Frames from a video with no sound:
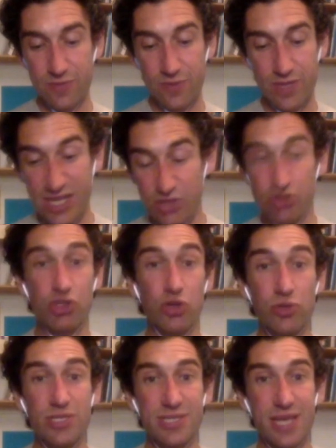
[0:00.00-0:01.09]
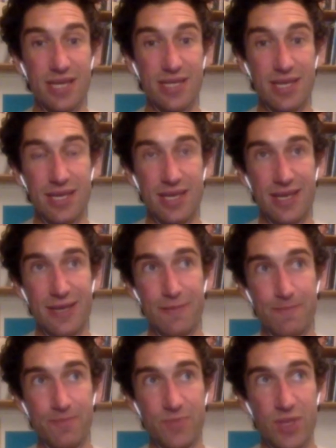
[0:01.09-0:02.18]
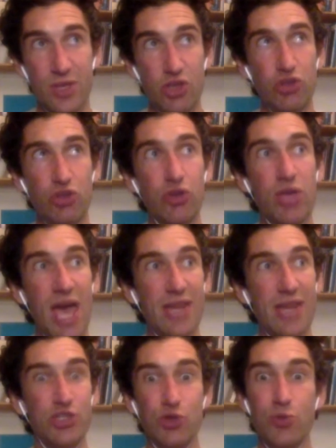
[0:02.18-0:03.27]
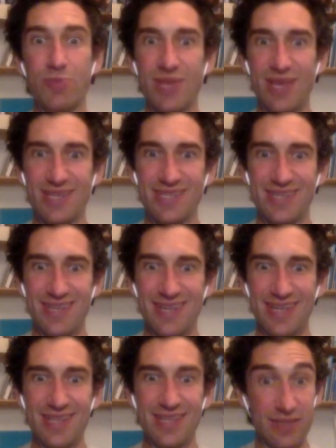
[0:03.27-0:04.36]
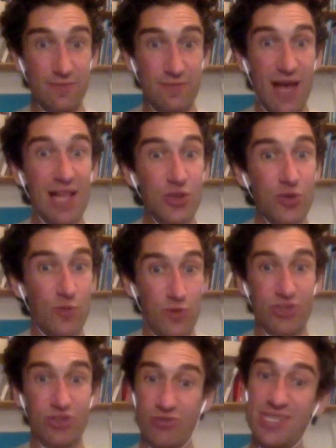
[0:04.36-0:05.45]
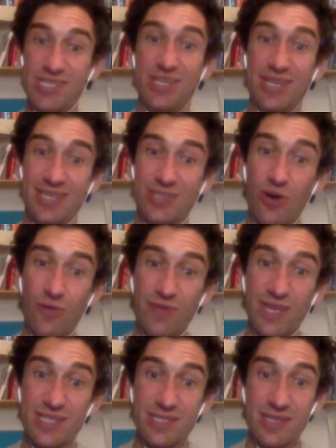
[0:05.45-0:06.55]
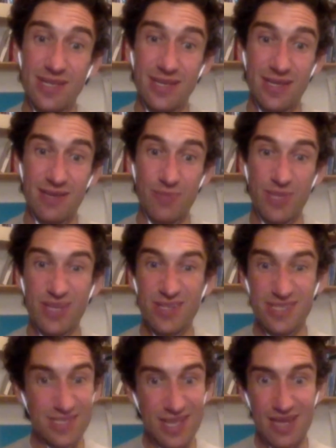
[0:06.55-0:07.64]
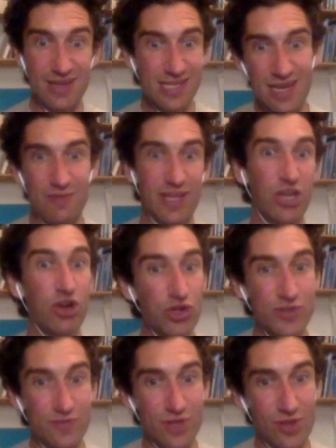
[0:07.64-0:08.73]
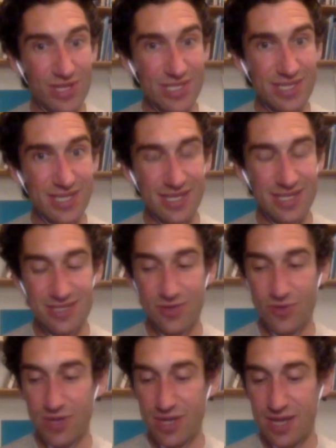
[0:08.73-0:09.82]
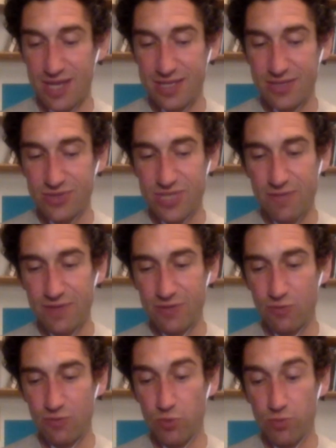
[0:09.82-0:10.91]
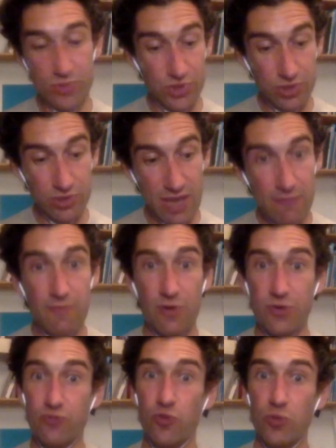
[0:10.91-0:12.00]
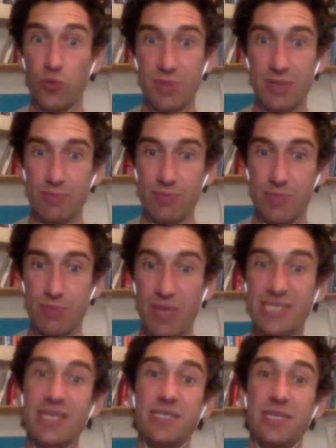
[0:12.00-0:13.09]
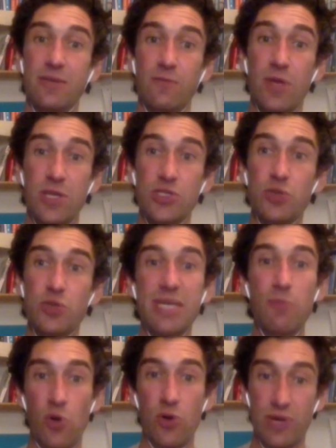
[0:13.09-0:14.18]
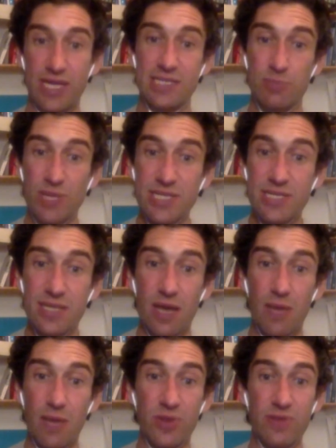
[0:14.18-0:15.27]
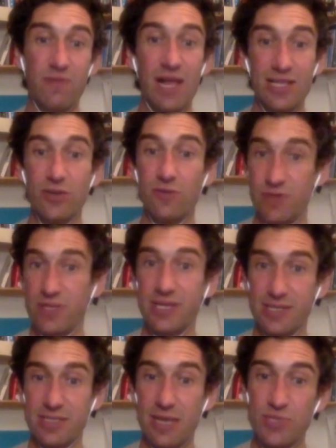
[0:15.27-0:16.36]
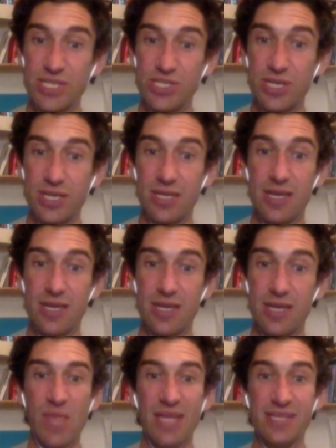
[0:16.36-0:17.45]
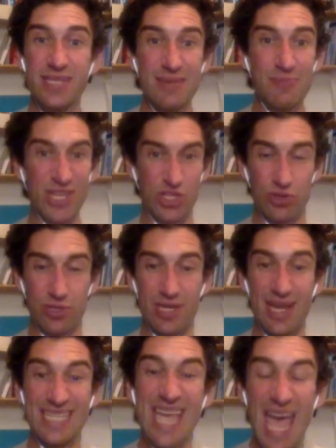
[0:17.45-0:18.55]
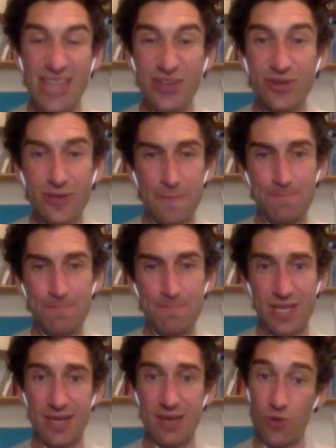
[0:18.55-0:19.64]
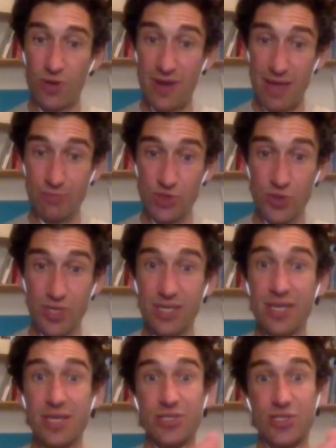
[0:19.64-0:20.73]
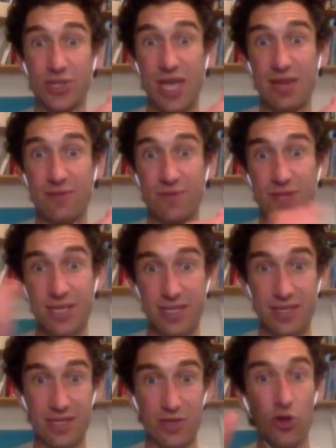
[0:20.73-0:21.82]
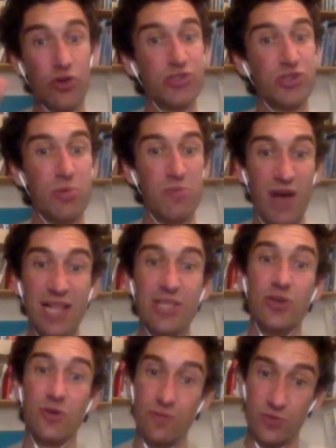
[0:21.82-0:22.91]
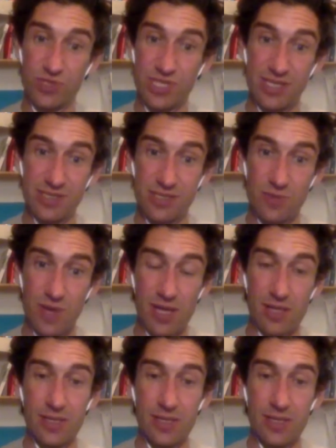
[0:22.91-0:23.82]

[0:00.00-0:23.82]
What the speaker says: in school is that you can assume that the value of what you're teaching is obvious. Because it's kind of like a curse of knowledge thing. And so I think there's definitely room, certainly I've found room in my teaching to be more explicit about the value of the things I'm teaching and make sure that I tether what I am doing to kind of the longer term value of those things as well.